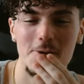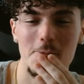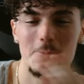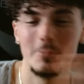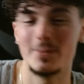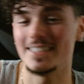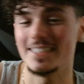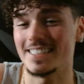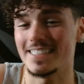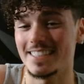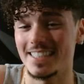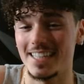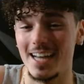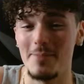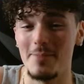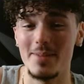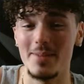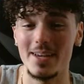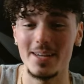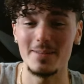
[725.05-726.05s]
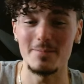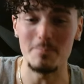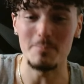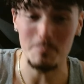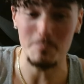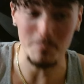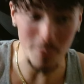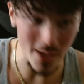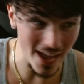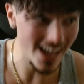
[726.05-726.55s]
But shit, I
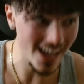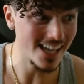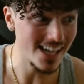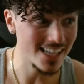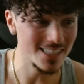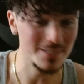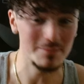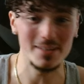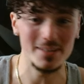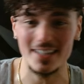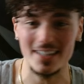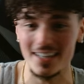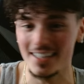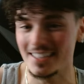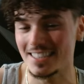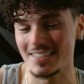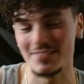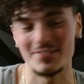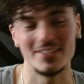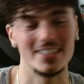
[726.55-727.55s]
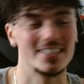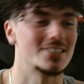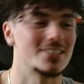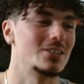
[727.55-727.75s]
made bands because of it.